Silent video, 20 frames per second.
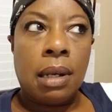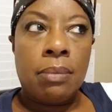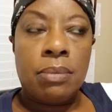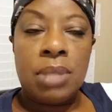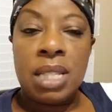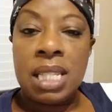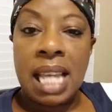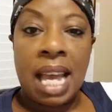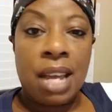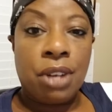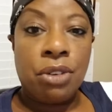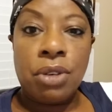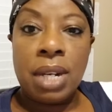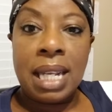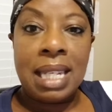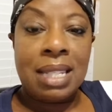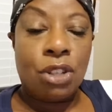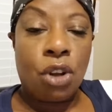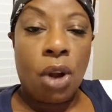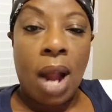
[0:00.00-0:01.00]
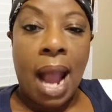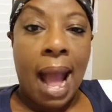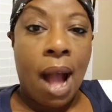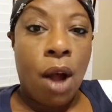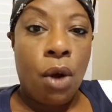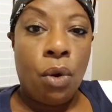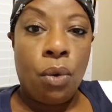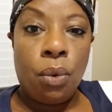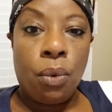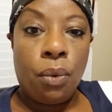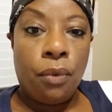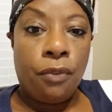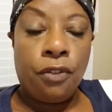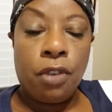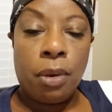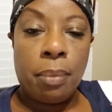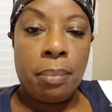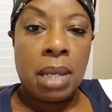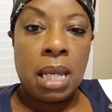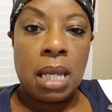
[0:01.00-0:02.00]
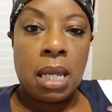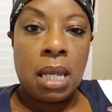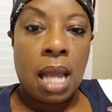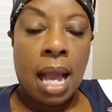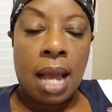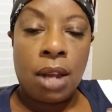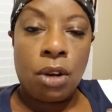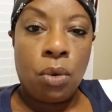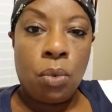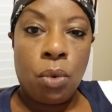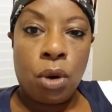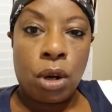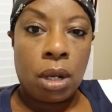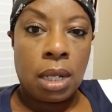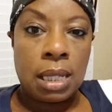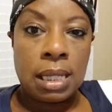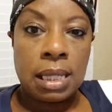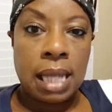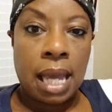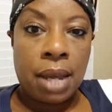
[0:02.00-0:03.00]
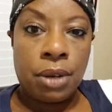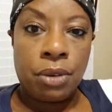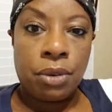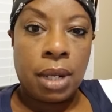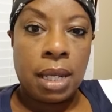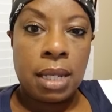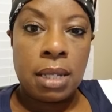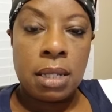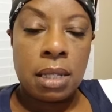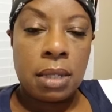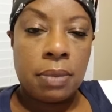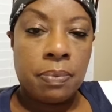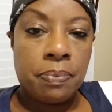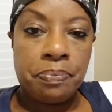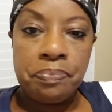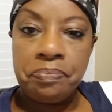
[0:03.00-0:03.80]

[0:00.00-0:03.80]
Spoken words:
Saturdays are out for me. I don't work on Saturdays.